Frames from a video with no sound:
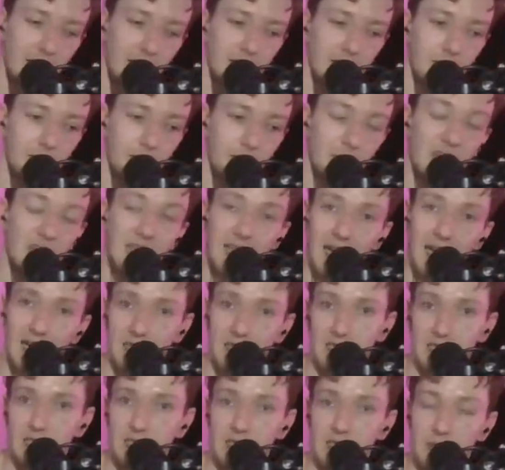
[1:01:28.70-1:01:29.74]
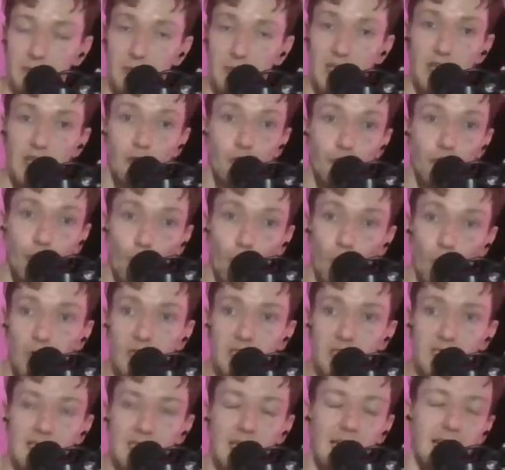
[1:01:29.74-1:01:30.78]
being
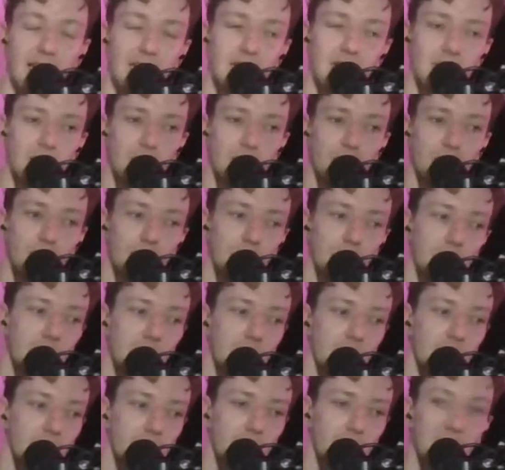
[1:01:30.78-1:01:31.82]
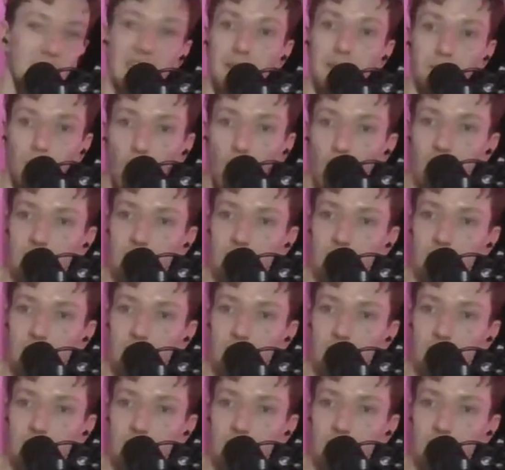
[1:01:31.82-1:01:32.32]
forced into being border